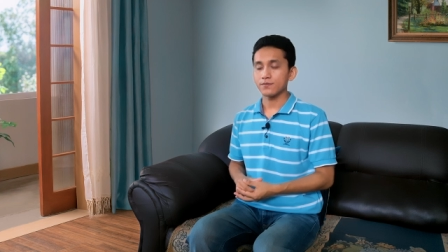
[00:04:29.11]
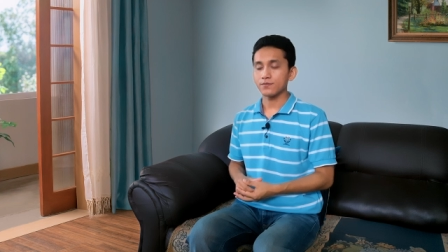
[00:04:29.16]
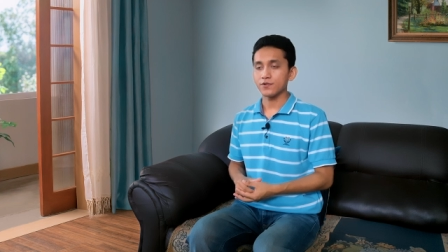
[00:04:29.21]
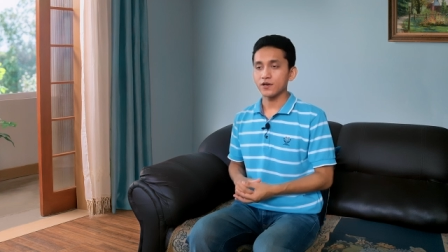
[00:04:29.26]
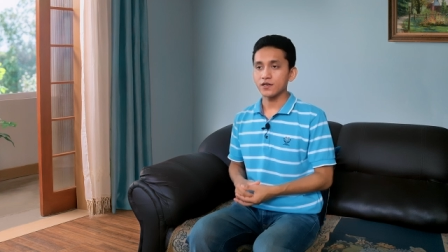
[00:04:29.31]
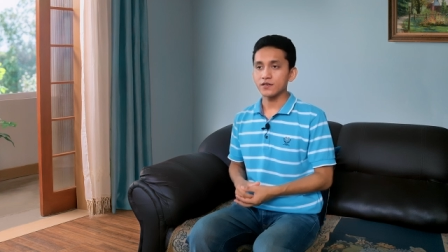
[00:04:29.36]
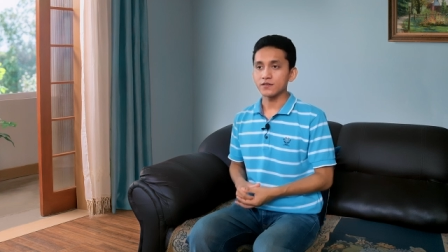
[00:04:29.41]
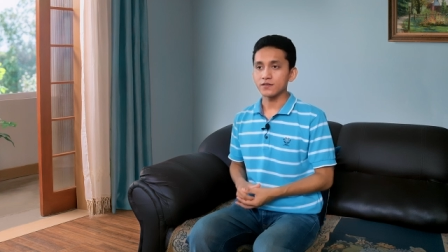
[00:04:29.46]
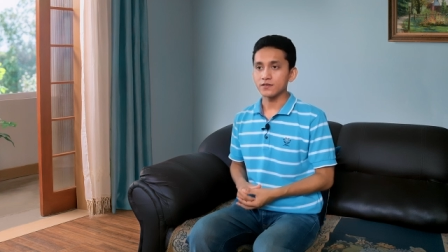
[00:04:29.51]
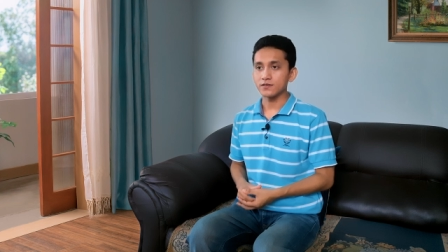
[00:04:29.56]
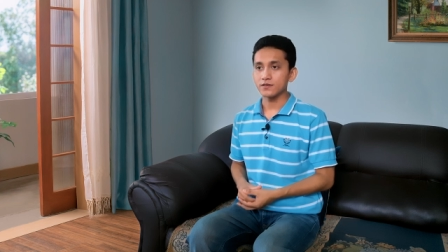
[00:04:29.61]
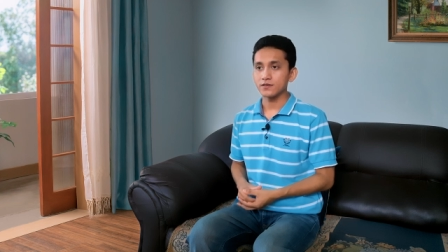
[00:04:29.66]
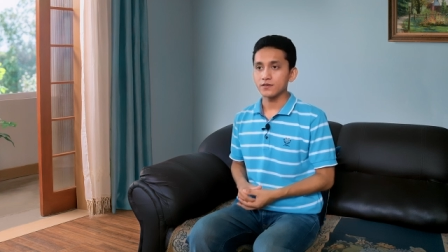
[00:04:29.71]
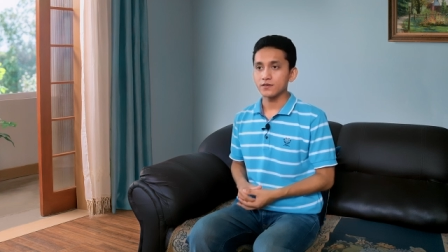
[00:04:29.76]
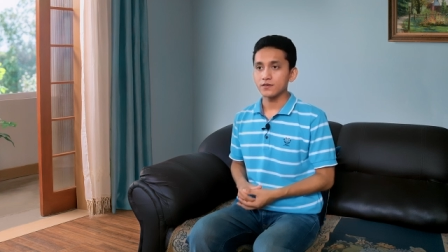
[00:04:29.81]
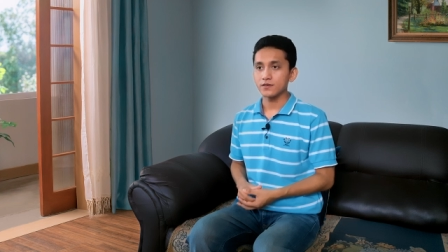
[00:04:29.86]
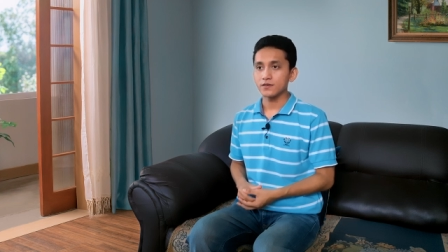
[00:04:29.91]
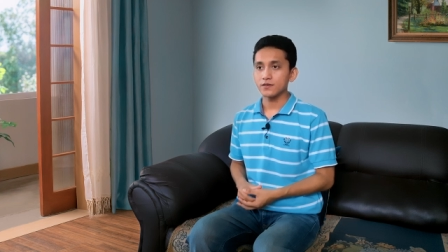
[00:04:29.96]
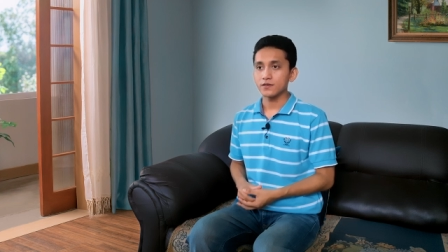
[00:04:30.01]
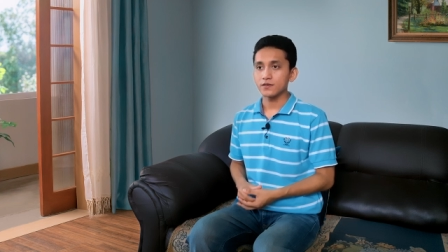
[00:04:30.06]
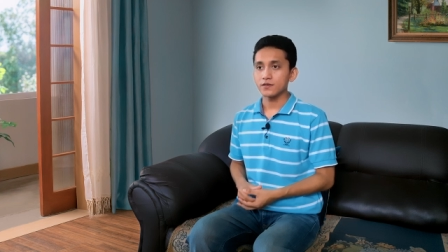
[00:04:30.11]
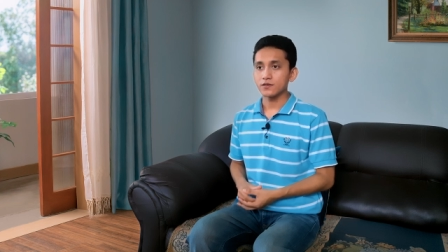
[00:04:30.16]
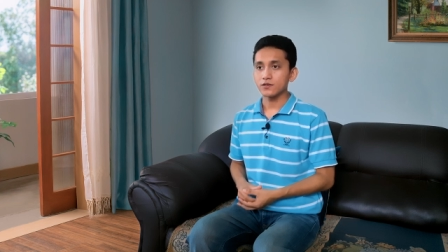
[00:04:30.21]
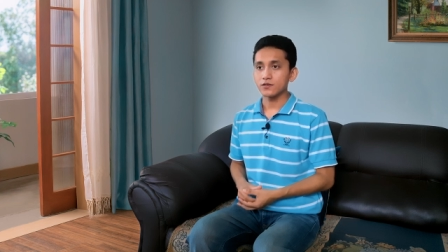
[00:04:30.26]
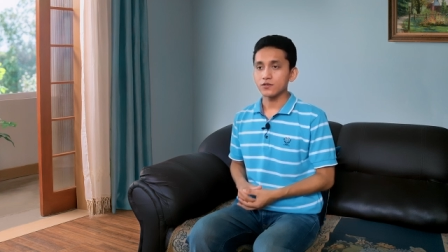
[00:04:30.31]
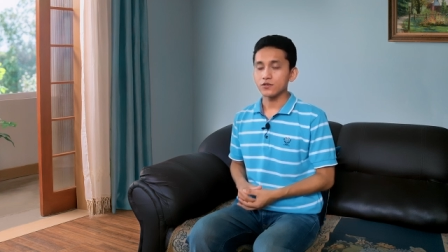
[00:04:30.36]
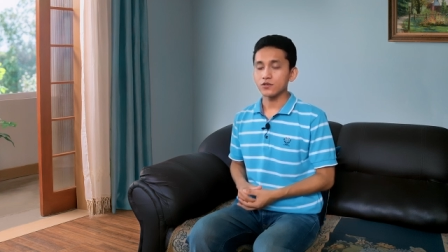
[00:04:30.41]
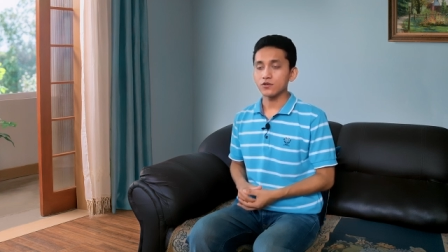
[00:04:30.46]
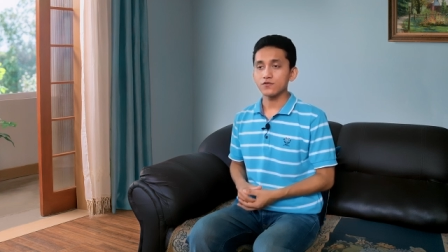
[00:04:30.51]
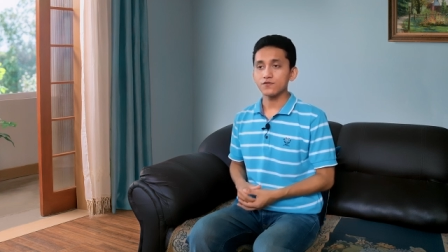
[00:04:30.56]
Brother,
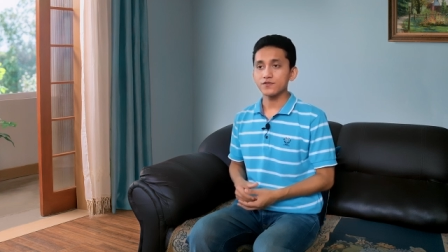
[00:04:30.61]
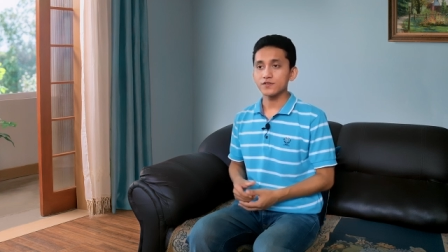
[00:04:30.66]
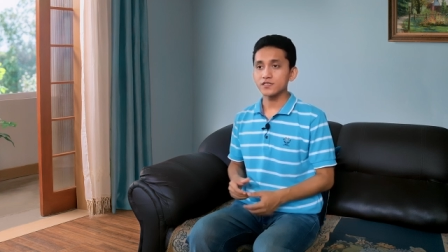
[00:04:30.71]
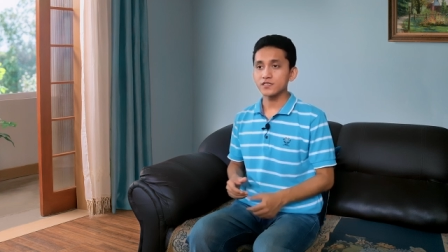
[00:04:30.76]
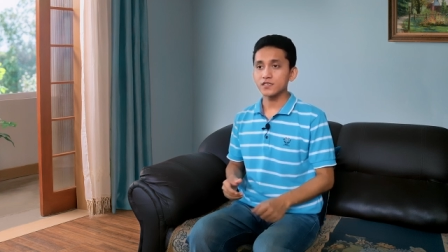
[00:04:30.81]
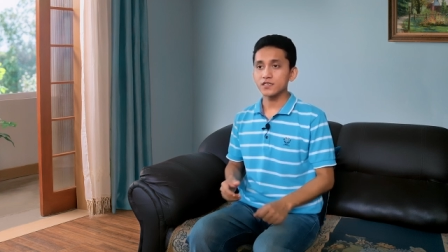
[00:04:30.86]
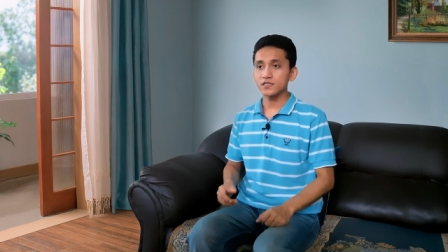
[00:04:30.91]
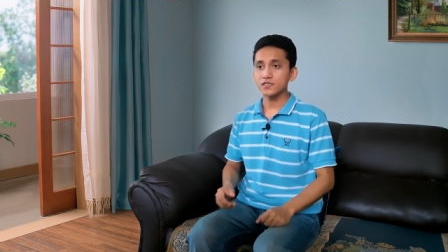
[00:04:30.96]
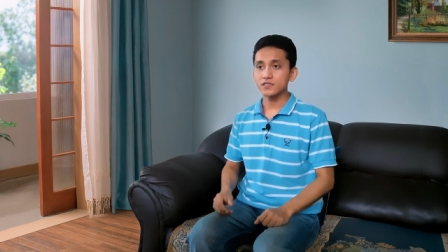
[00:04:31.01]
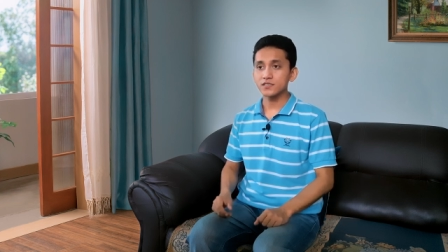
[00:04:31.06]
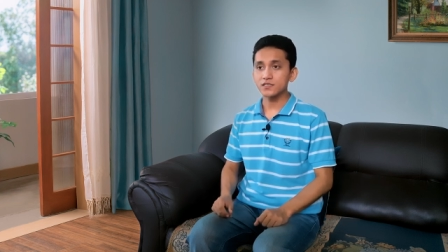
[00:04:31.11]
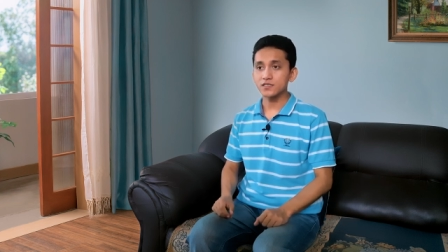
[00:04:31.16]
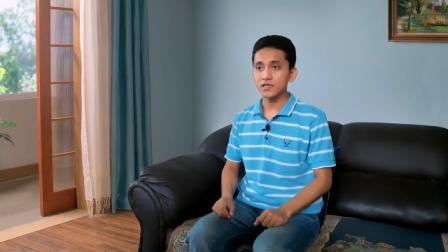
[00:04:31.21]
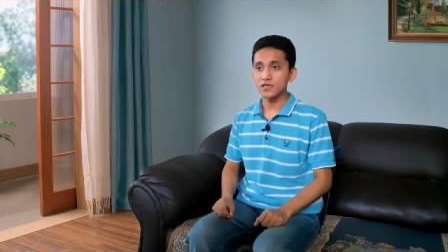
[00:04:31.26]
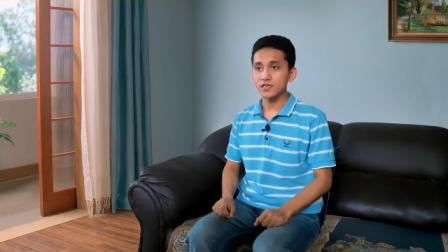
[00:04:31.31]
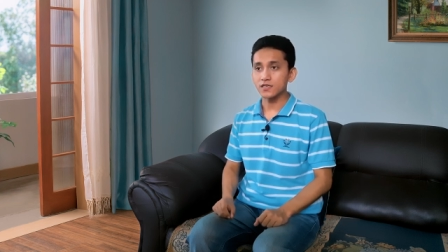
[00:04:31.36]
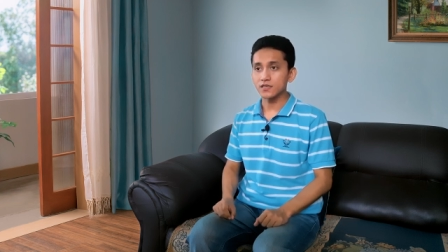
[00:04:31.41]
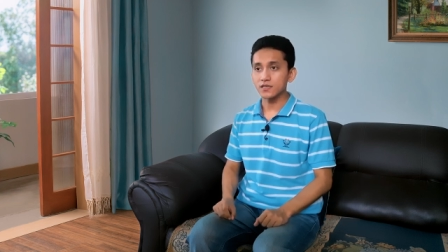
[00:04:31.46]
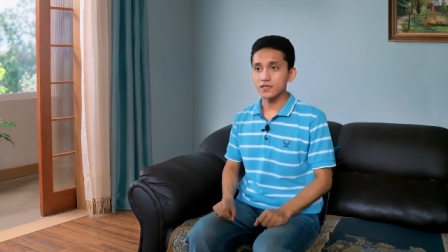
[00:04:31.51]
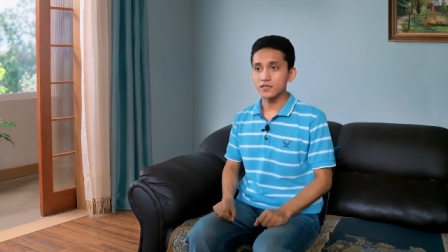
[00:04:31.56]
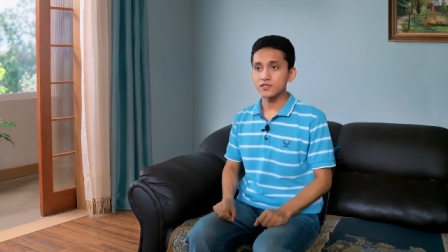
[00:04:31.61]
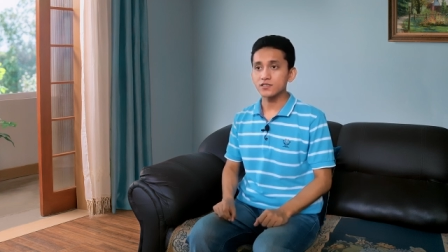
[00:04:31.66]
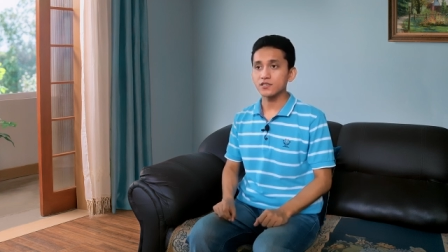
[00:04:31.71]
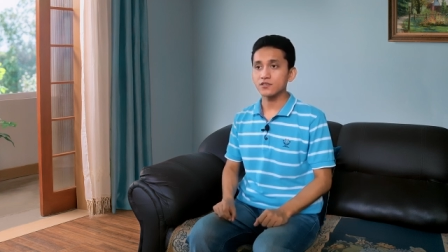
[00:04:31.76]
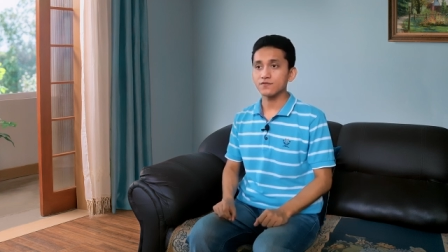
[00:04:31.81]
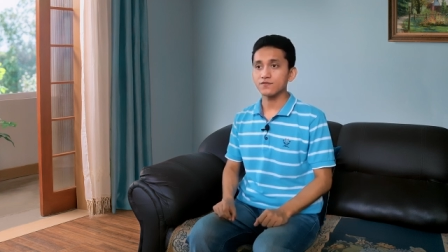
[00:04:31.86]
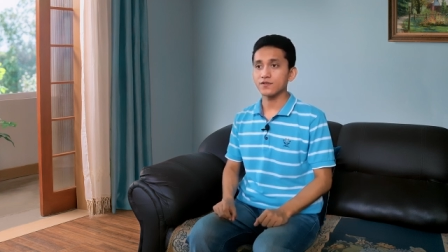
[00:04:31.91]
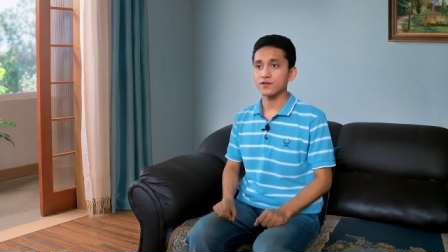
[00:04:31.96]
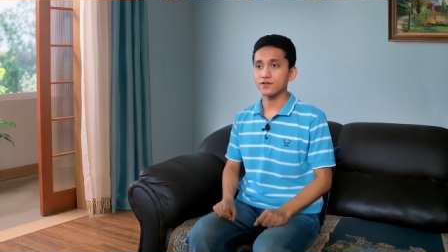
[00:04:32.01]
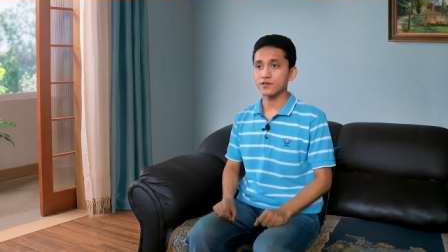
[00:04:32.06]
your physical state
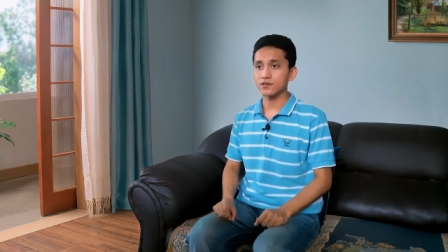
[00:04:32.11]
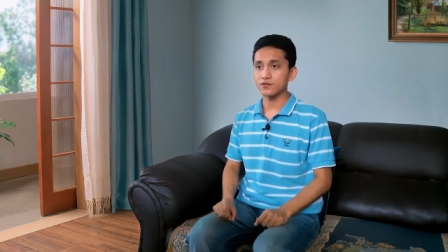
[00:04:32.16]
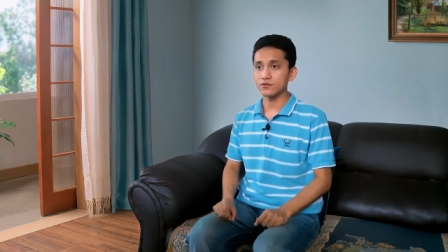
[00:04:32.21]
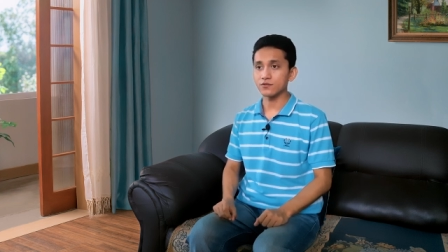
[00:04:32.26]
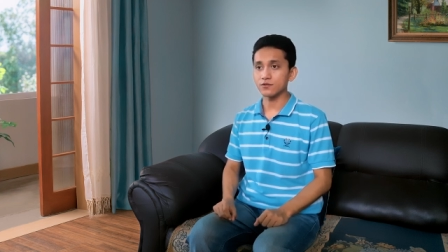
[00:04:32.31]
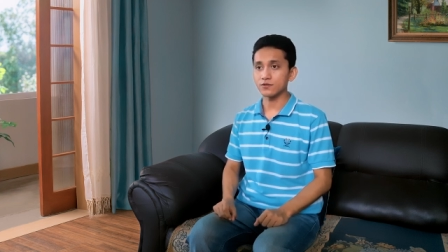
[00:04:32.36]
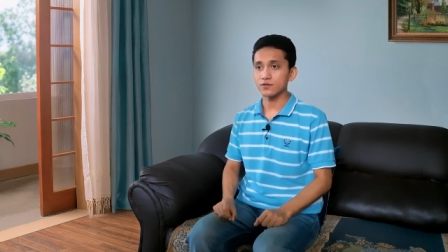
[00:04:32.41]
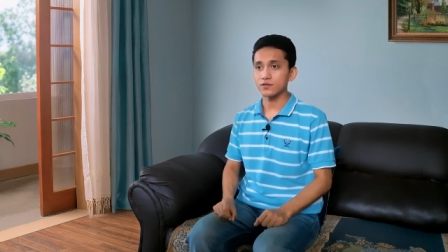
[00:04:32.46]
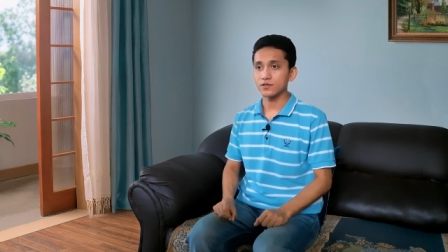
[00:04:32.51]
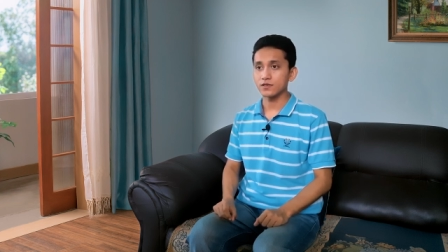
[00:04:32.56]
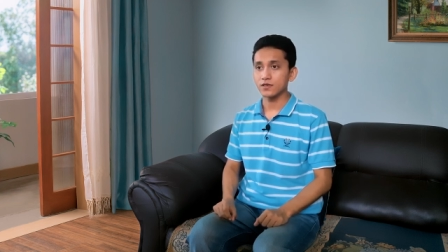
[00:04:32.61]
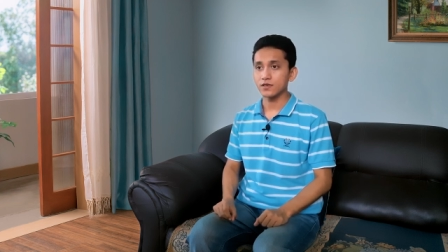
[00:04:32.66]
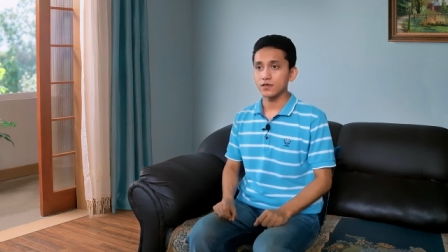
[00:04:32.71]
isn't very good